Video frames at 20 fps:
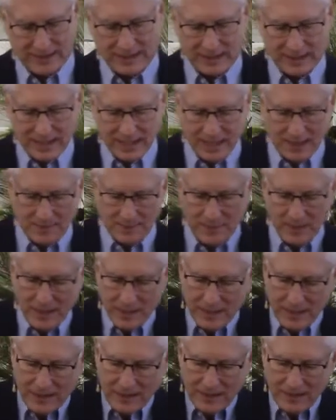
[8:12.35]
to come
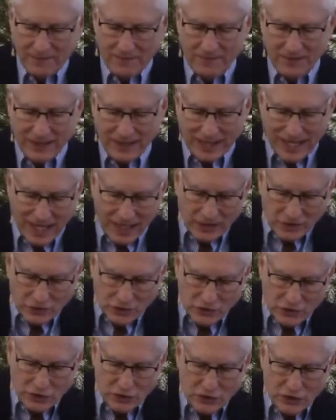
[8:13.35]
for
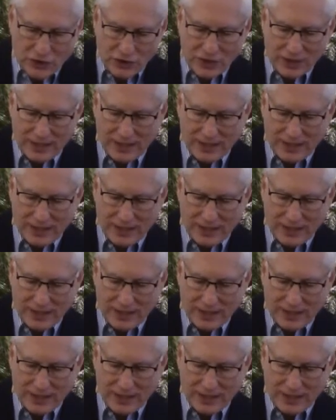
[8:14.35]
lunch.